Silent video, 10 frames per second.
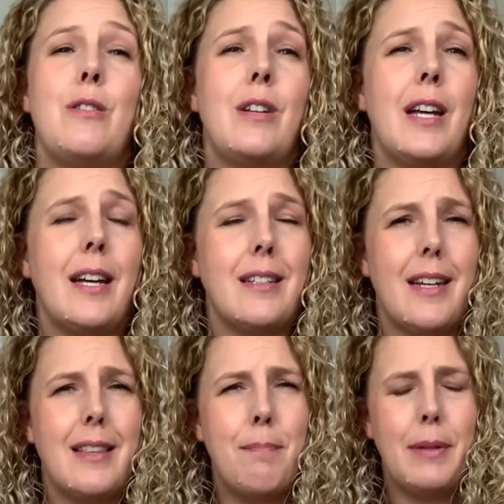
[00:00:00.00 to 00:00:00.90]
you get,
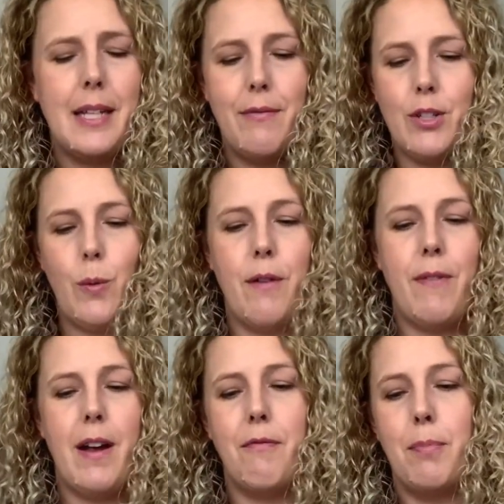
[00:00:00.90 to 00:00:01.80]
I believe, a
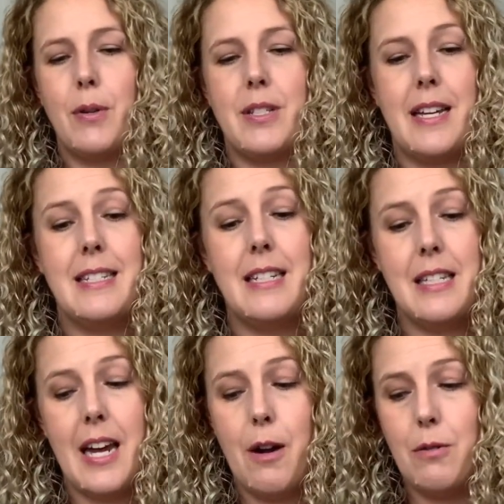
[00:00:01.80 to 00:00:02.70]
25%
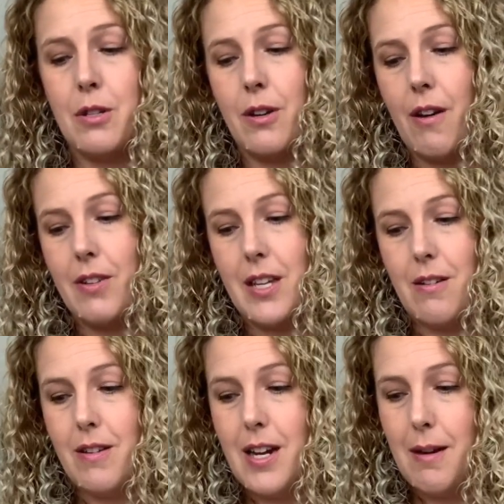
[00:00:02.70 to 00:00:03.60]
discount on everything
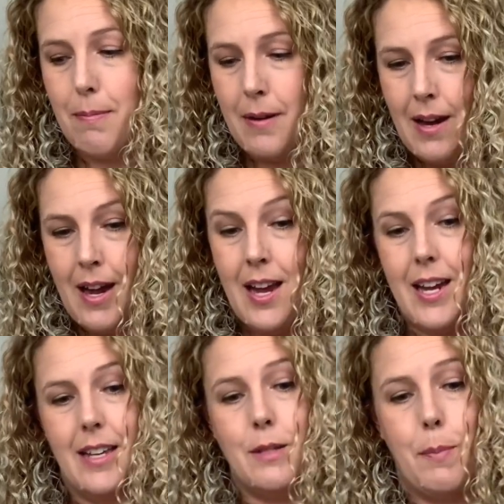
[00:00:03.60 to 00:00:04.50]
you keep.
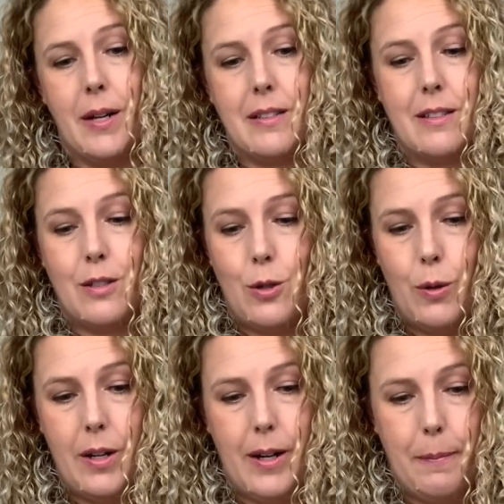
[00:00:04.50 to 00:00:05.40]
Yeah, this box is
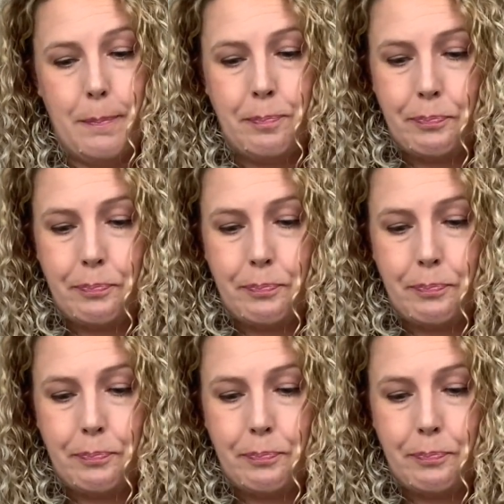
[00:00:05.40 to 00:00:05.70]
tore up.